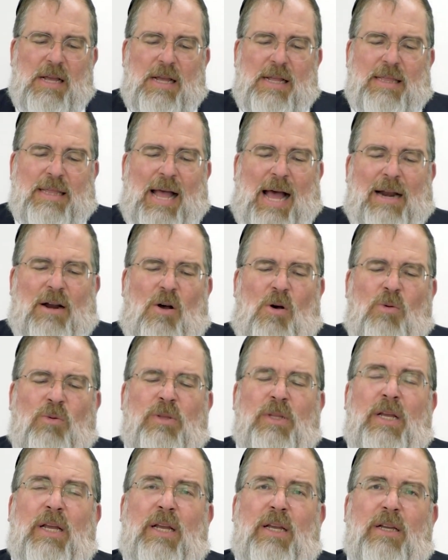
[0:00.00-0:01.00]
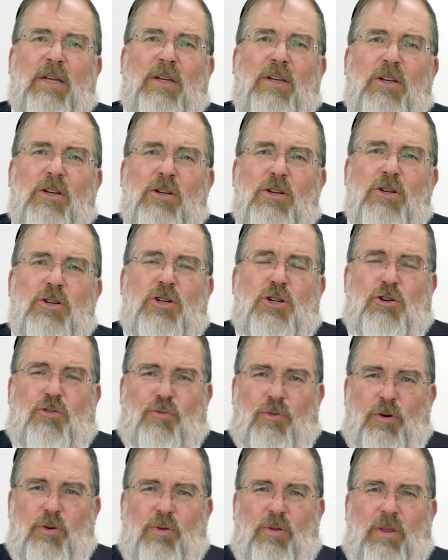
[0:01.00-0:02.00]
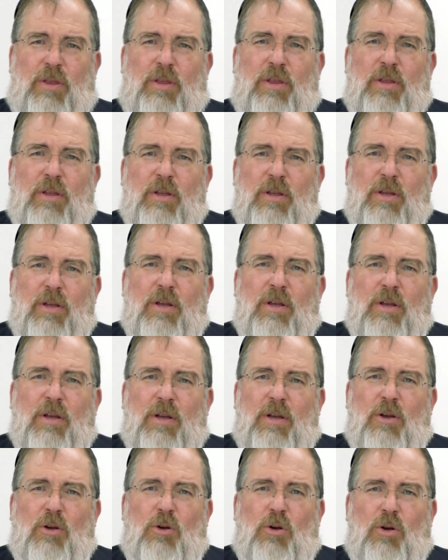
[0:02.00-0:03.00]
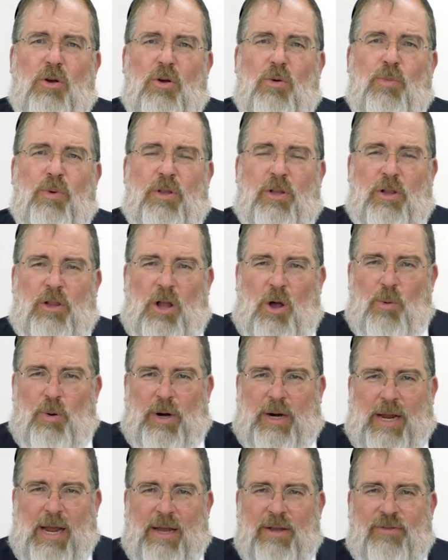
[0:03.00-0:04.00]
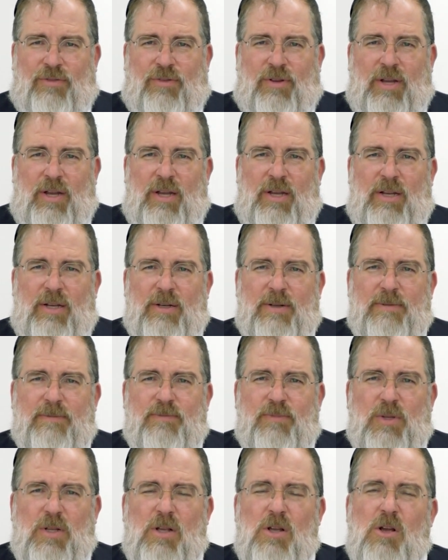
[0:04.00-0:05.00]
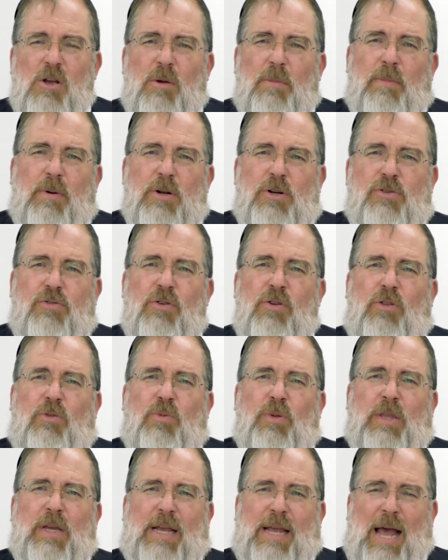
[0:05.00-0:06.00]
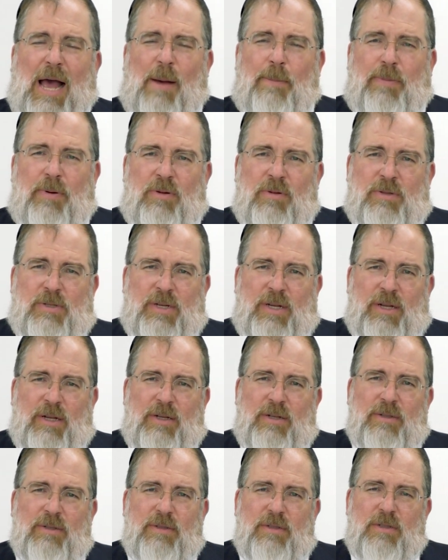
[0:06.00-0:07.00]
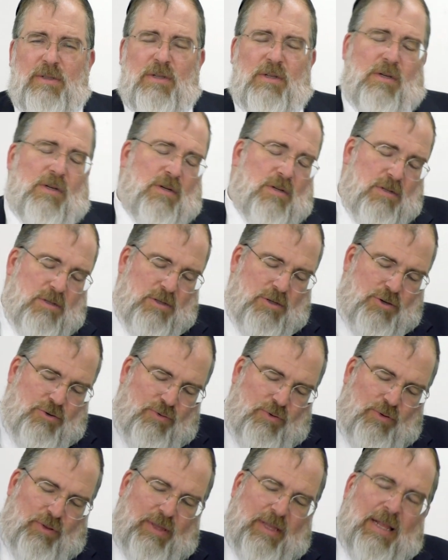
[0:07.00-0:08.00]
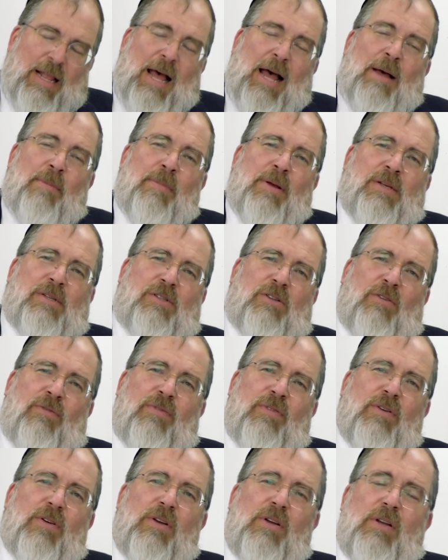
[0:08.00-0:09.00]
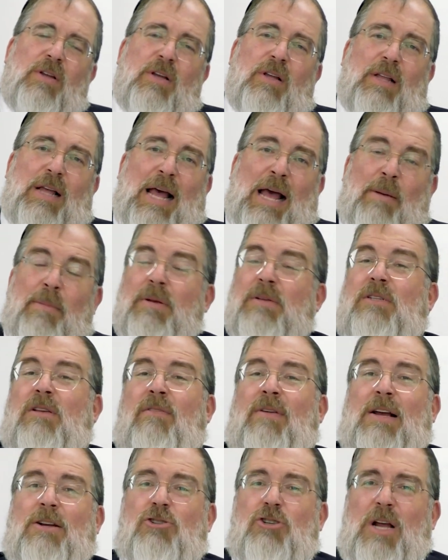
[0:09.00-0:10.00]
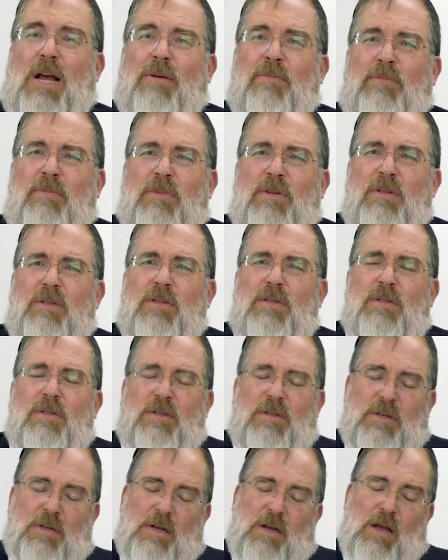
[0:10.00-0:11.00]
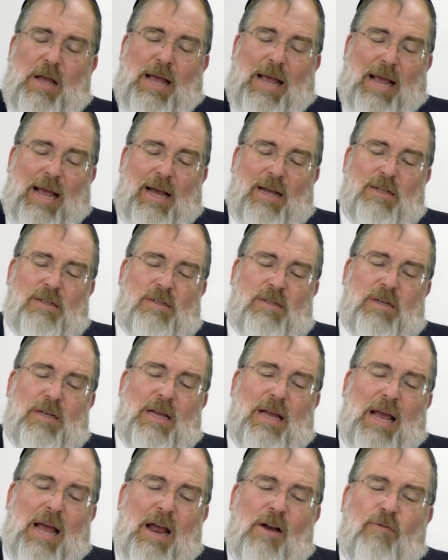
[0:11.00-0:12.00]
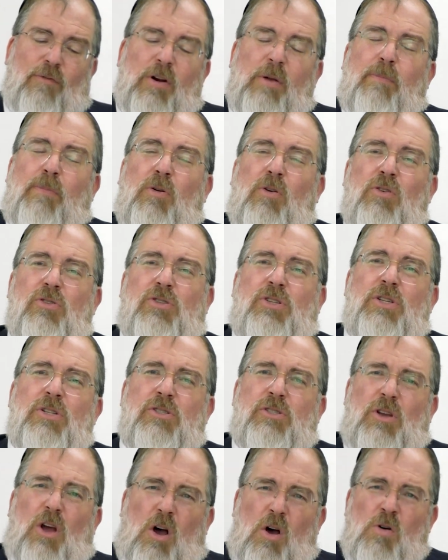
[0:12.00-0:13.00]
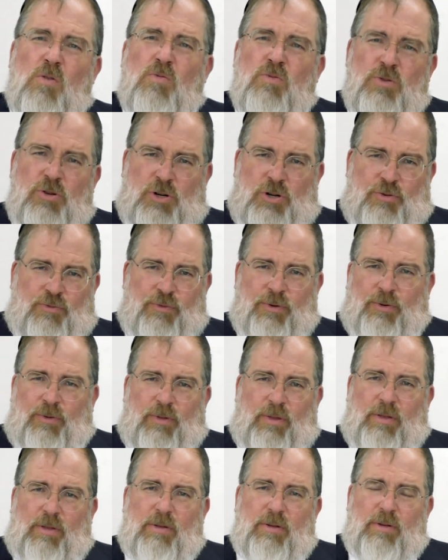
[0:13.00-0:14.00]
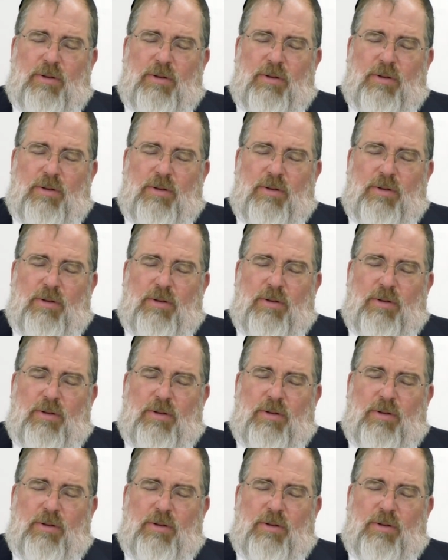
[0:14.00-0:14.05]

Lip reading: Not only truth with a lowercase t, but truth with a capital T. The truth and the emes of Hashem, and every person's own truth.